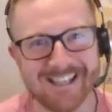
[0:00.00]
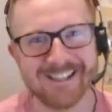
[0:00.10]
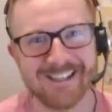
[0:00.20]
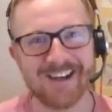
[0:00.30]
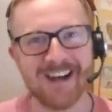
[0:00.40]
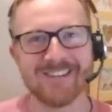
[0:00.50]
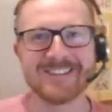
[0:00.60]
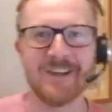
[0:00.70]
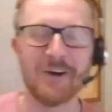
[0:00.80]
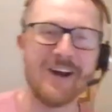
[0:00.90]
you know, kind of,
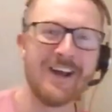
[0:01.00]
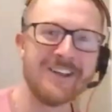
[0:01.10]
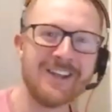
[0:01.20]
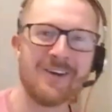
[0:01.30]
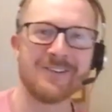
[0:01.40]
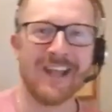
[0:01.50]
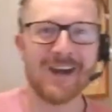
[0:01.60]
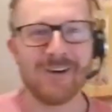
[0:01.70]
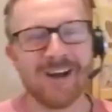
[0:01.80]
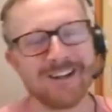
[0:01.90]
it's not, no
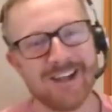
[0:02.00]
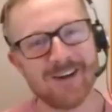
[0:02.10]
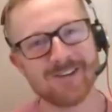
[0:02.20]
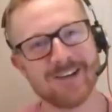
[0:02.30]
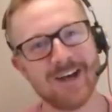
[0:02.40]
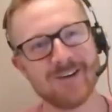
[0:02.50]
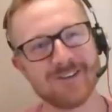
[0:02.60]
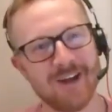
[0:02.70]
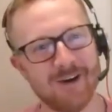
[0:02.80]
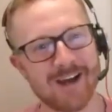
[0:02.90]

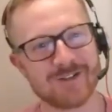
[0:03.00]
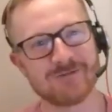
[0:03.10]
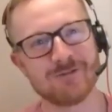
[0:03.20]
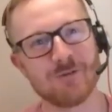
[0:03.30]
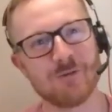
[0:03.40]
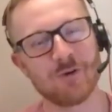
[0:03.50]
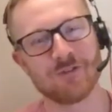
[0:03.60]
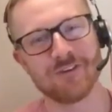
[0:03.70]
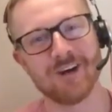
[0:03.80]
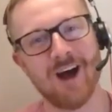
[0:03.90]
actual reward
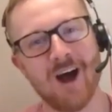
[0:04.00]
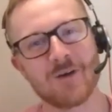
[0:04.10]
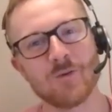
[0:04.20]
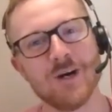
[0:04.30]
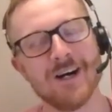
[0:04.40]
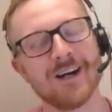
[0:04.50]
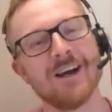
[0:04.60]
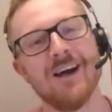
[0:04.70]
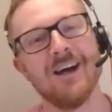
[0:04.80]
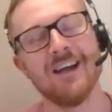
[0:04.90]
for hard work.
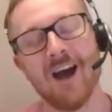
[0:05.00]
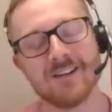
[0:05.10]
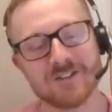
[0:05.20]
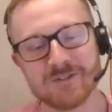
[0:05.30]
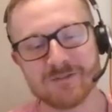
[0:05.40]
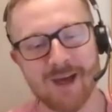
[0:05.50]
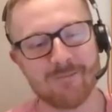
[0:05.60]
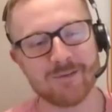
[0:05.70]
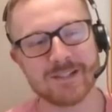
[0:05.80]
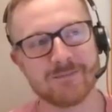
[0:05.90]
Yeah, I just
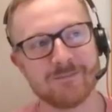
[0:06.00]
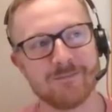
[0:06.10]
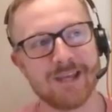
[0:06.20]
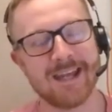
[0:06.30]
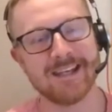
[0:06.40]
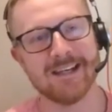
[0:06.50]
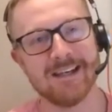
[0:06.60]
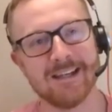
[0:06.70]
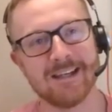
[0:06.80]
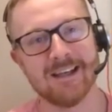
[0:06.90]
happened to get it
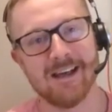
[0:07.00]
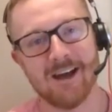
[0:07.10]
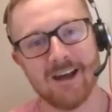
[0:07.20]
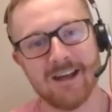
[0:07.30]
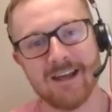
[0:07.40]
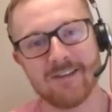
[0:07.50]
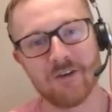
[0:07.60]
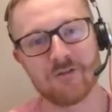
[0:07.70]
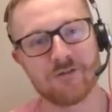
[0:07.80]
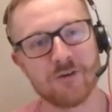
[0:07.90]
early,
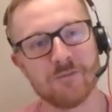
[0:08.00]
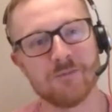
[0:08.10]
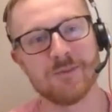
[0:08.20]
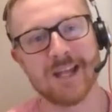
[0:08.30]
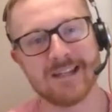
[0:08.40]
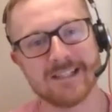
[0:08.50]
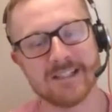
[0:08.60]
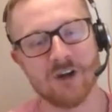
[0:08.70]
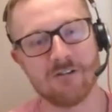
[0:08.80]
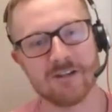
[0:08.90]
either from
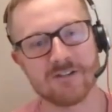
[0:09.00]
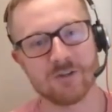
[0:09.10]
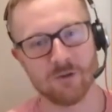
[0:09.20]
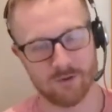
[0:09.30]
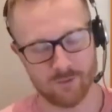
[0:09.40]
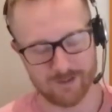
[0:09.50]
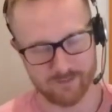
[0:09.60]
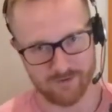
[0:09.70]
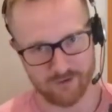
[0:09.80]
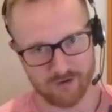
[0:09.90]
Nadine Dorris or the week
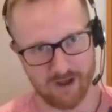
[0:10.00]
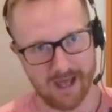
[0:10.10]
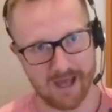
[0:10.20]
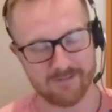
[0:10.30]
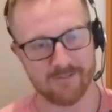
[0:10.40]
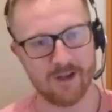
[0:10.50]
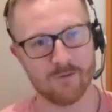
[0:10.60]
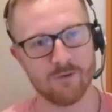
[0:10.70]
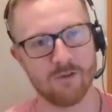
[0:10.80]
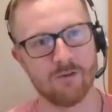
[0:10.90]
before I had
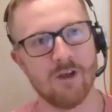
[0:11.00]
flown,